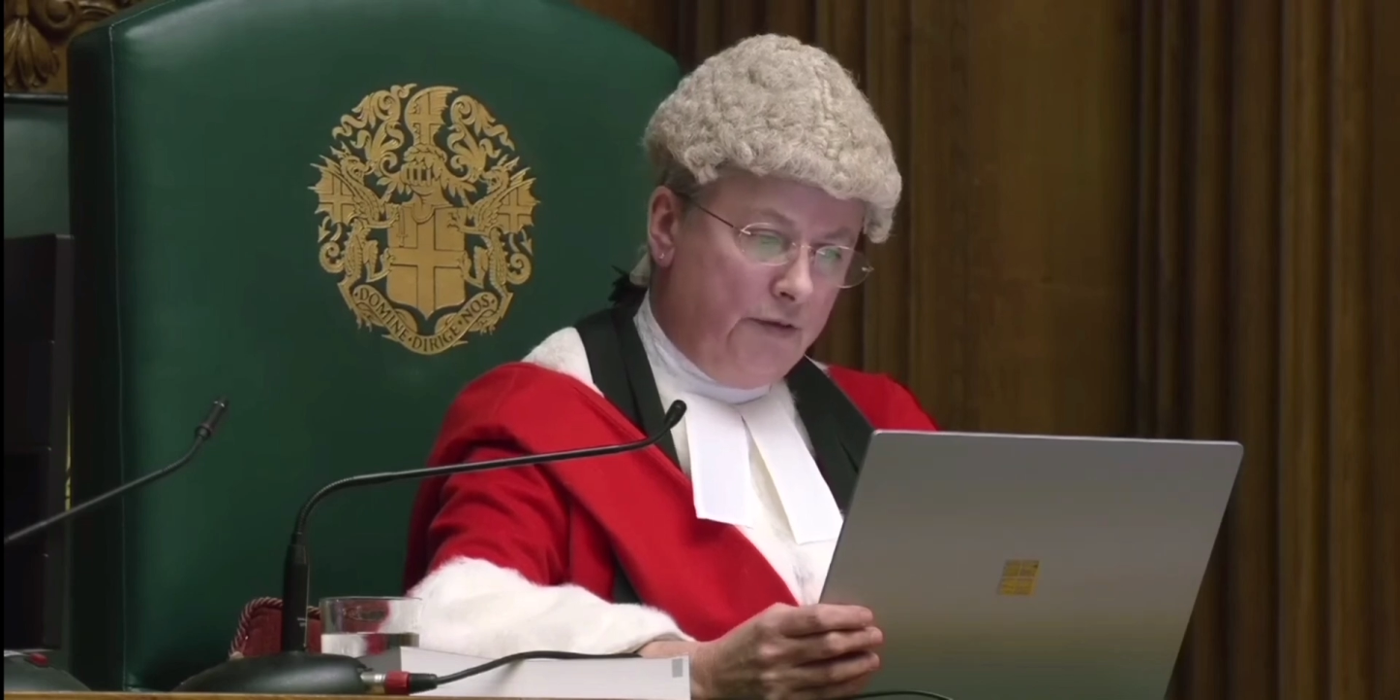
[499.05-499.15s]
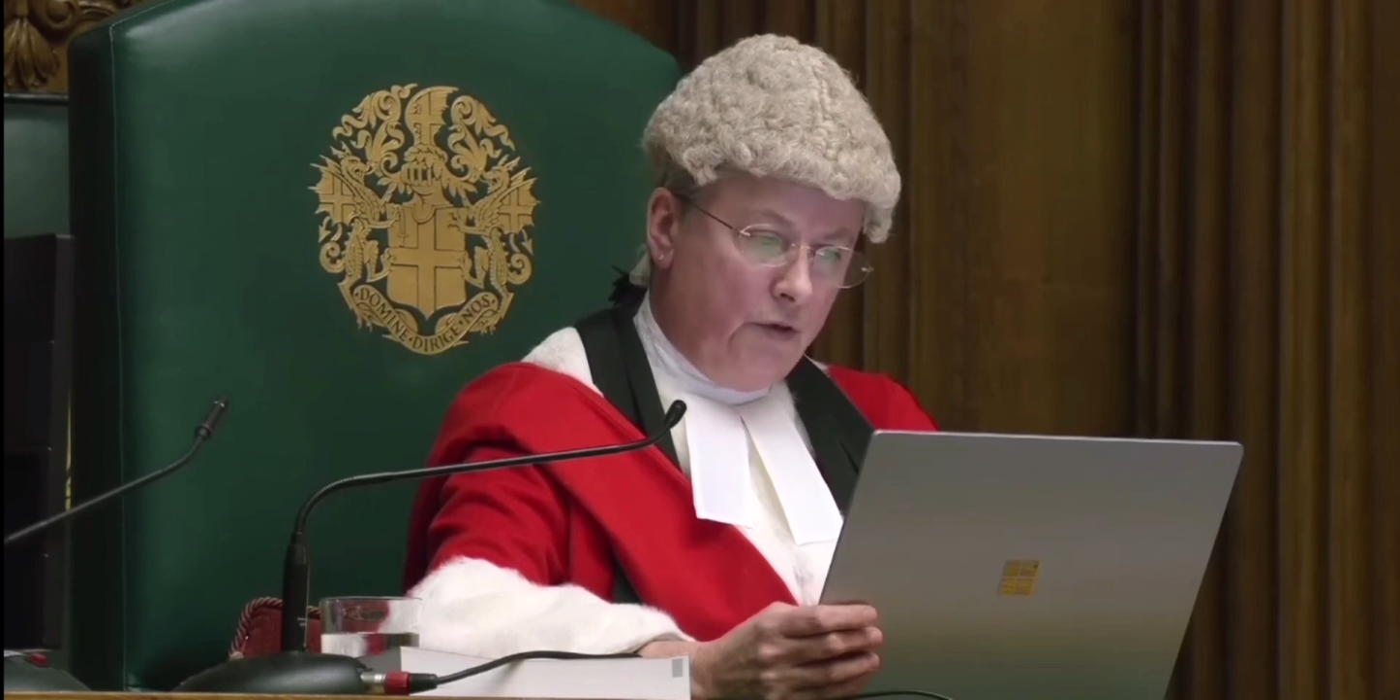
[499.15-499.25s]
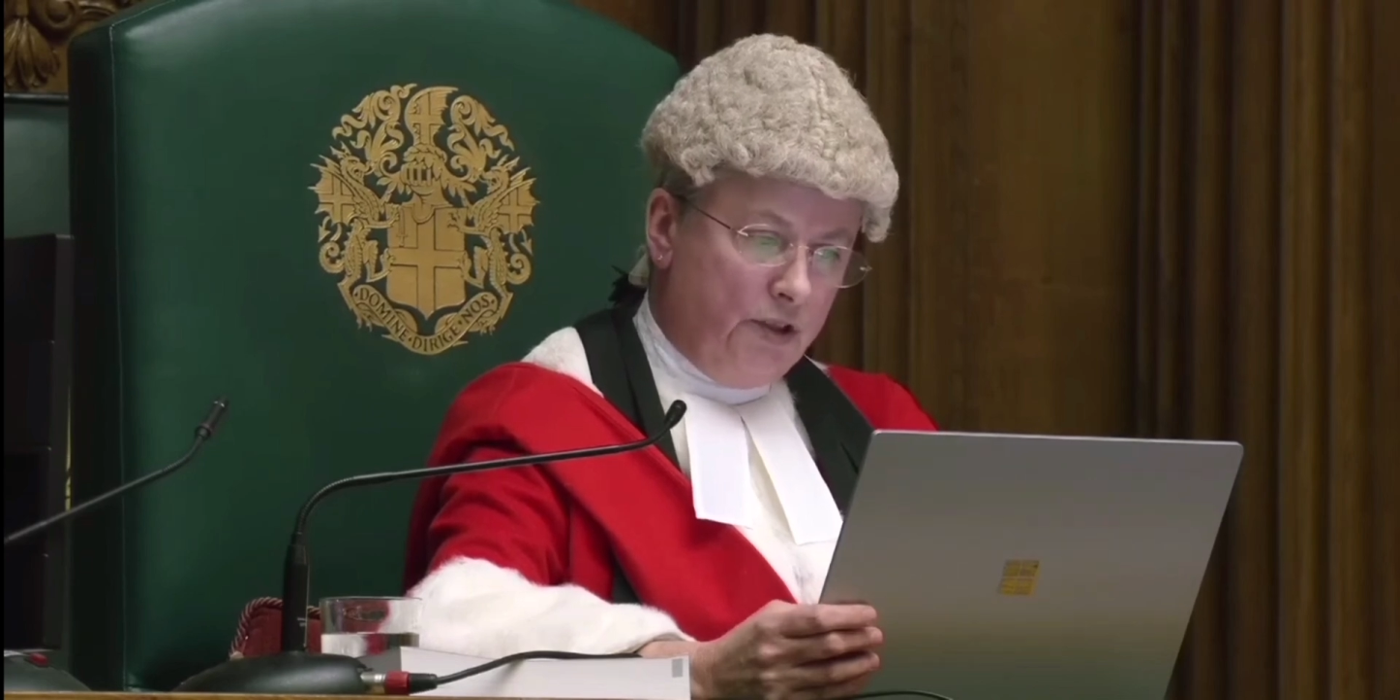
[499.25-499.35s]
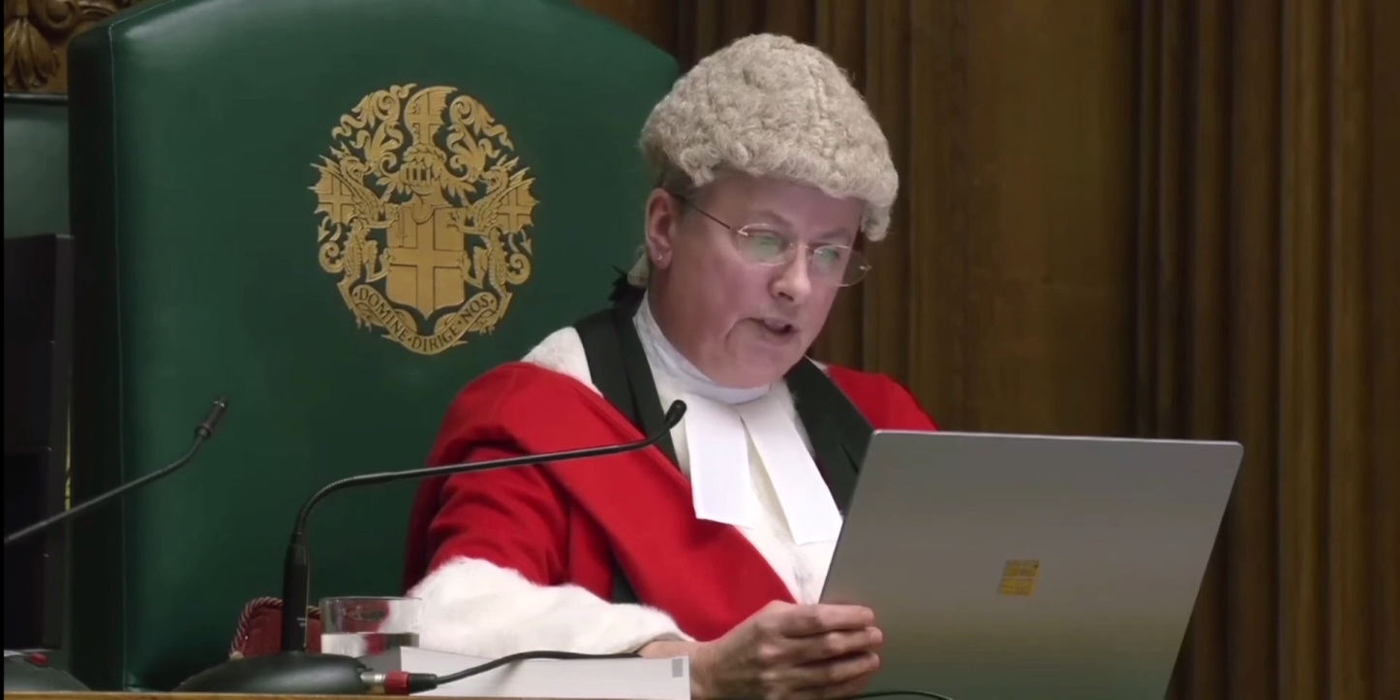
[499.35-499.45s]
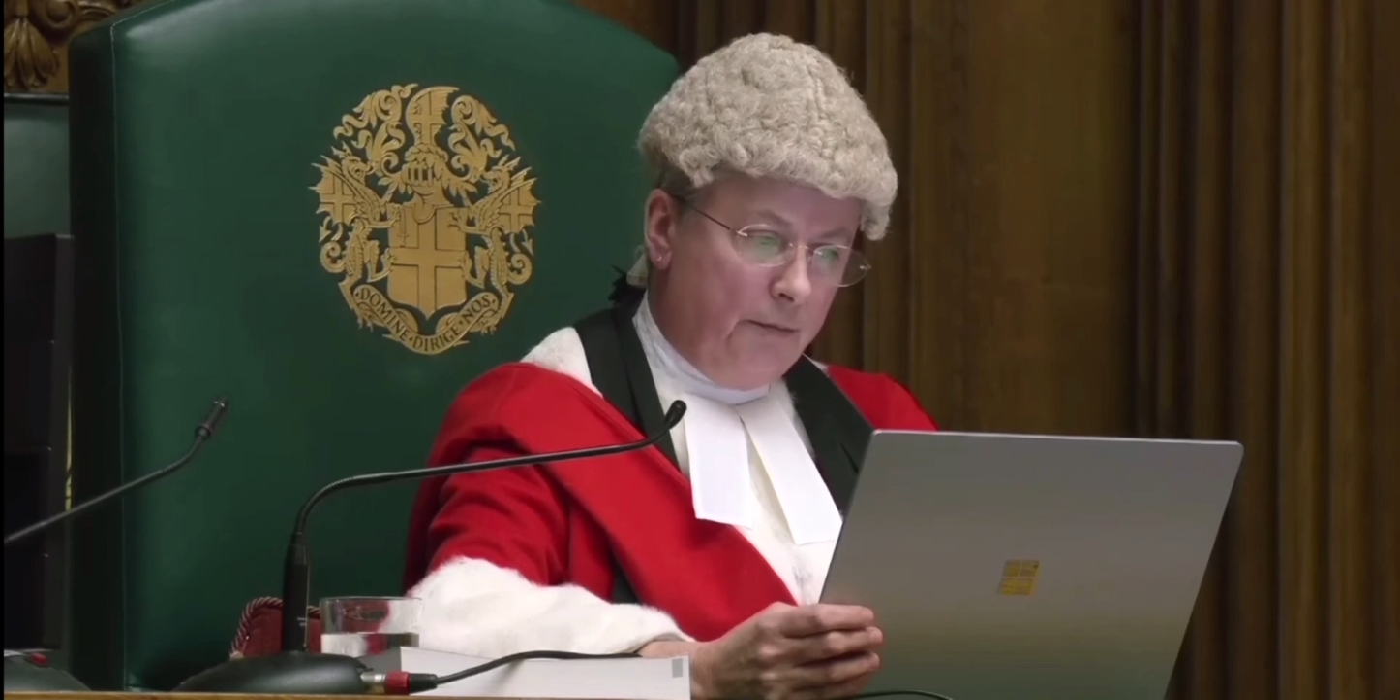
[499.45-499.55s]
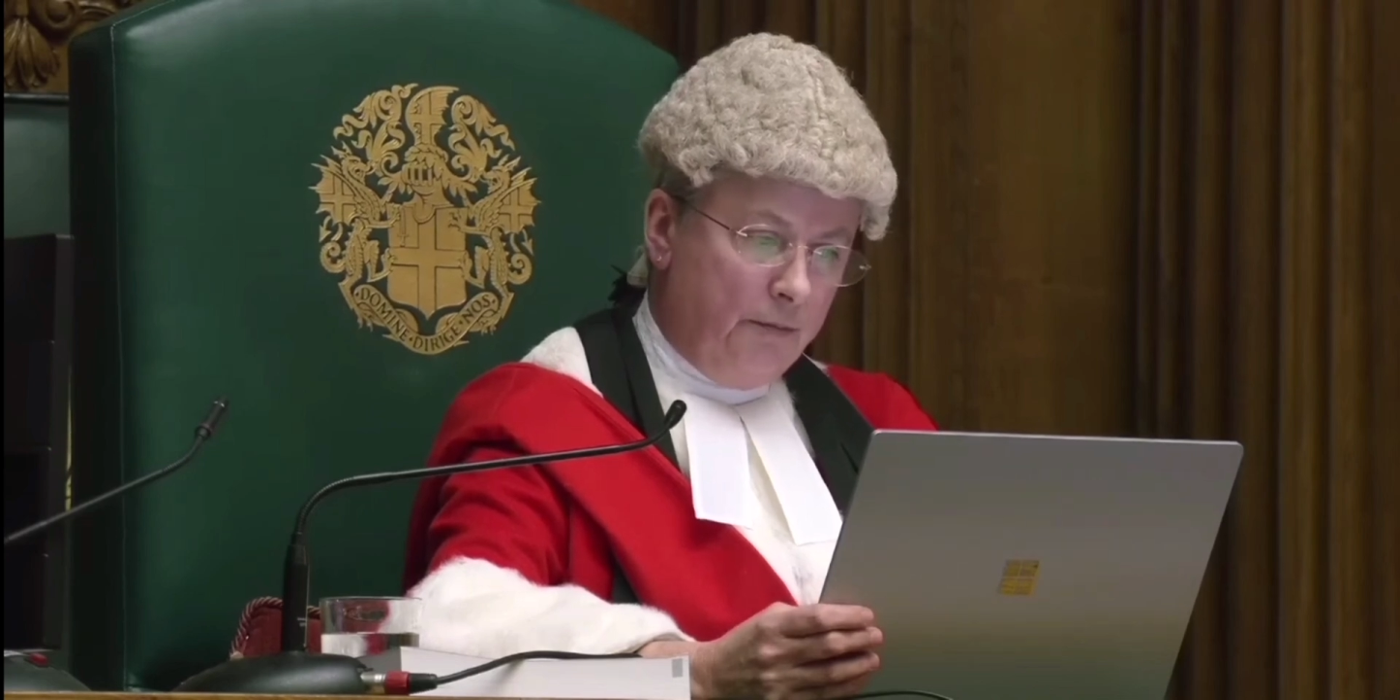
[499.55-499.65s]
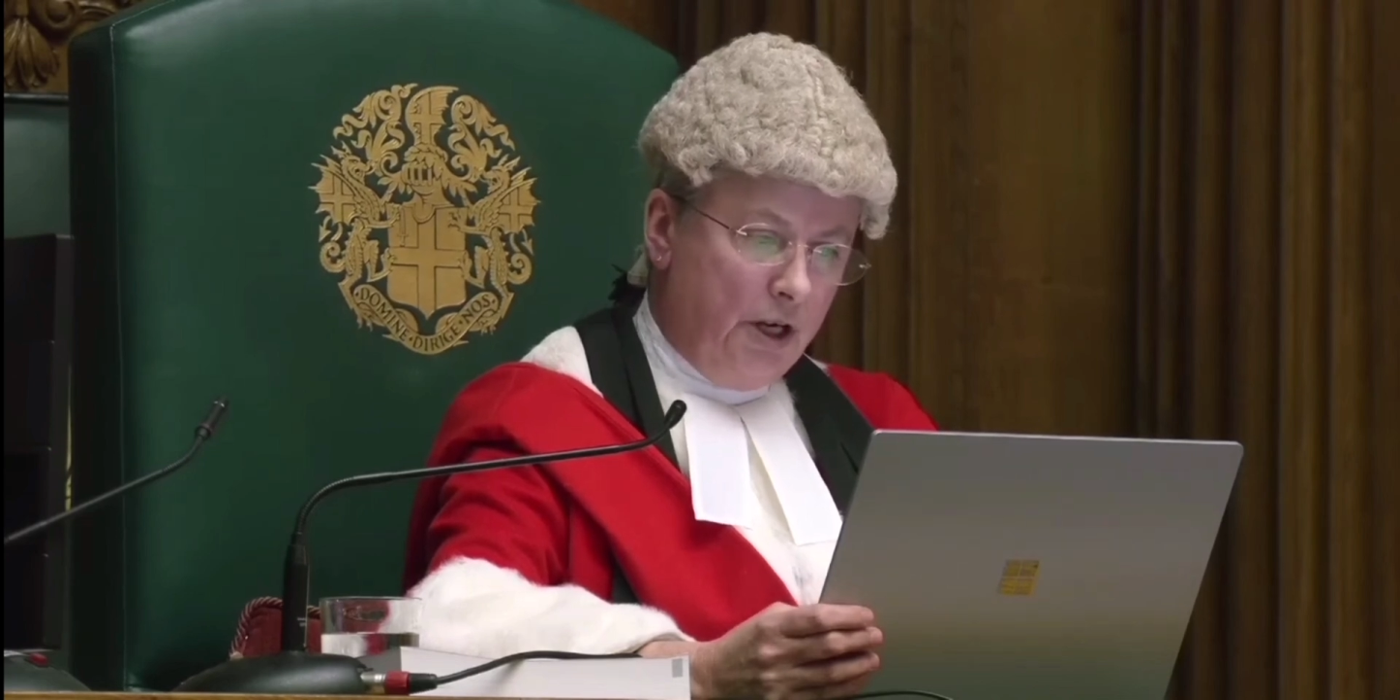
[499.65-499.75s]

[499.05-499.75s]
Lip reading: for some